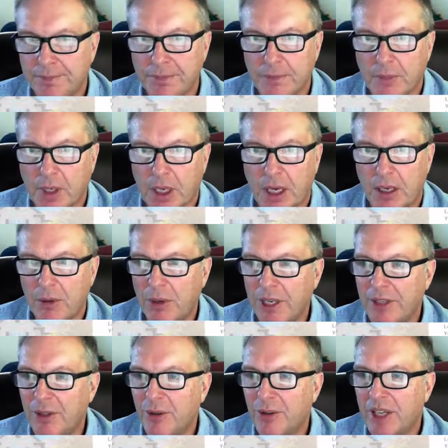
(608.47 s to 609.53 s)
This home
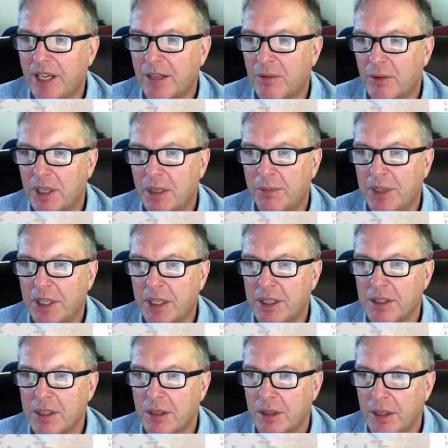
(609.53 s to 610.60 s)
backs onto a busy
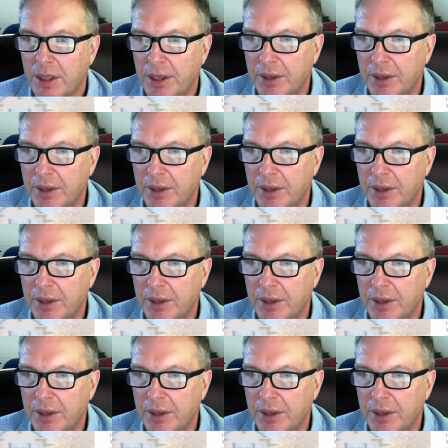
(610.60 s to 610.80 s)
roadway.